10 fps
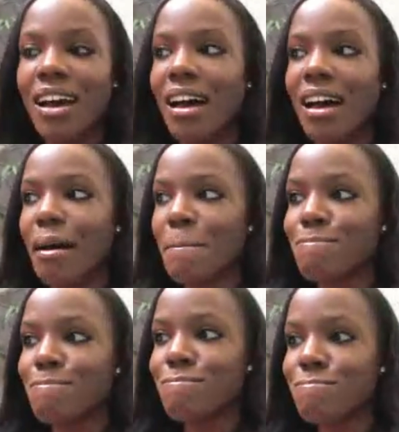Um,
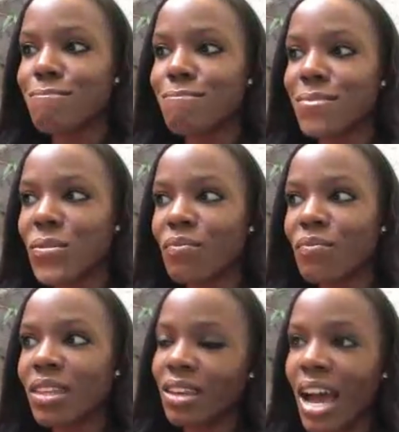
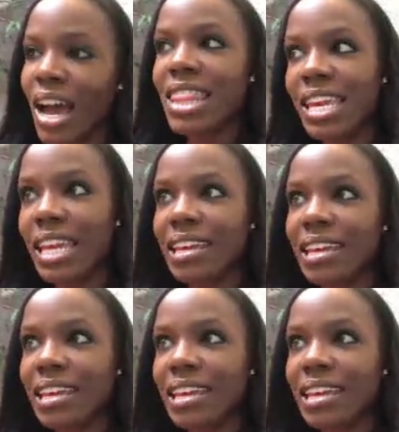I think